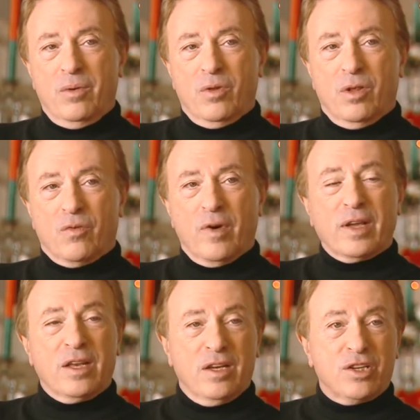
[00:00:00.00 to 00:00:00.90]
with all the
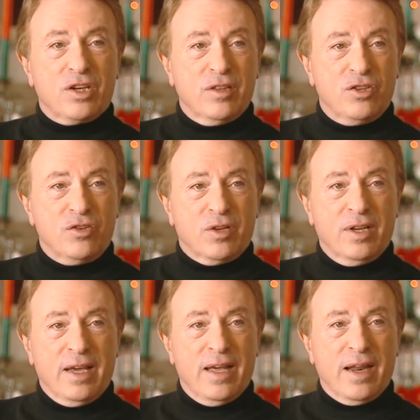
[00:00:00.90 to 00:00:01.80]
recognition that you
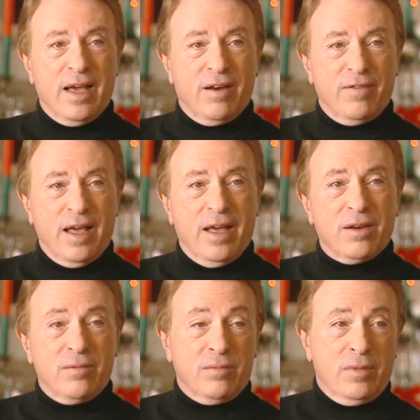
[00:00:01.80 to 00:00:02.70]
can get out of
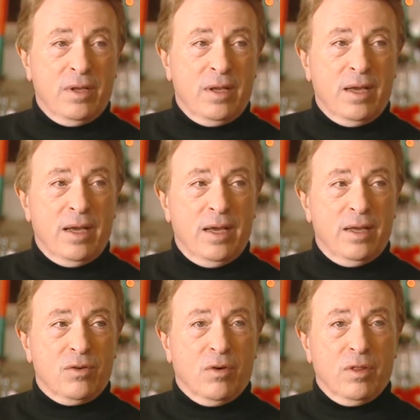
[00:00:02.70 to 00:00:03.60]
that,
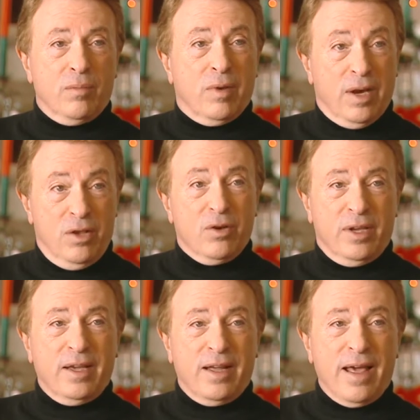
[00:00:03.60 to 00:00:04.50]
and all the money you
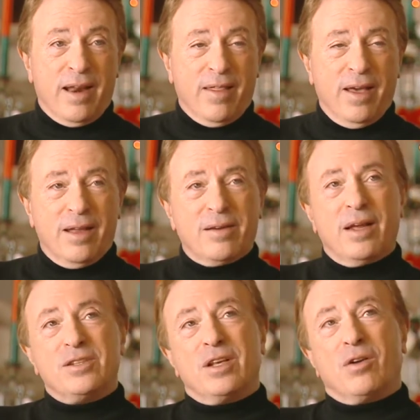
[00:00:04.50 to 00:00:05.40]
can get out of that."
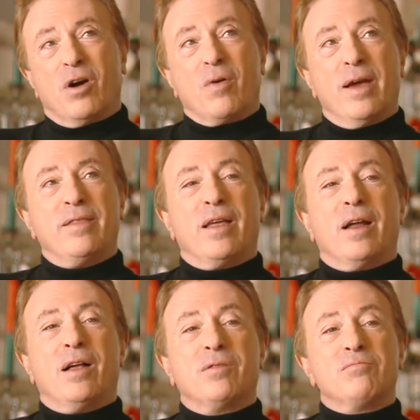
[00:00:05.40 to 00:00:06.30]
And I said, "All right,
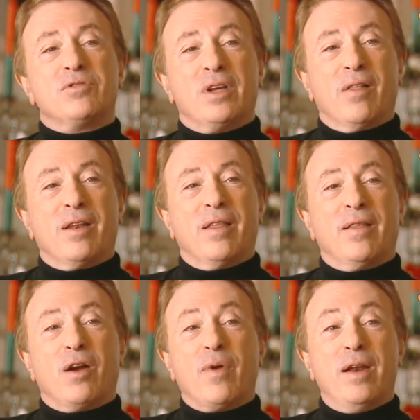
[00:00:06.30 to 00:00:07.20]
then I'll sell it,
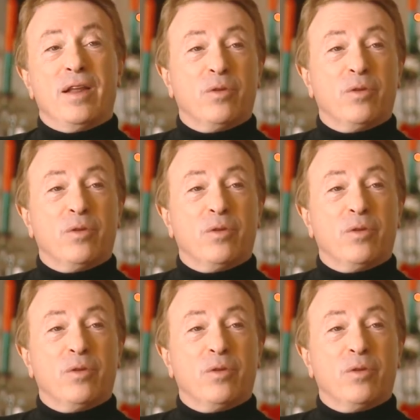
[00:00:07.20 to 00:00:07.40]
and I'll write